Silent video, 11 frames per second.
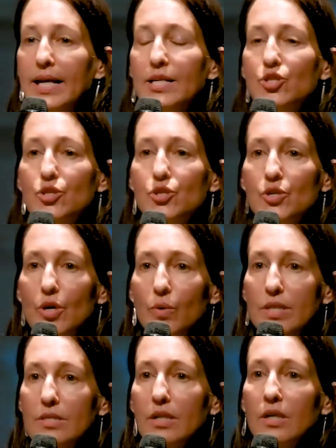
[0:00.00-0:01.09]
it's just
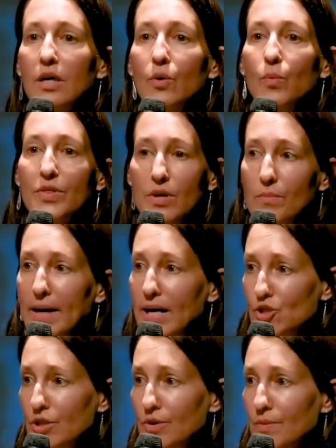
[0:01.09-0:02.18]
noticing with
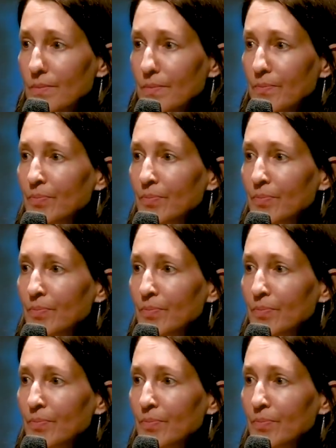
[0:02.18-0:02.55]
compassion.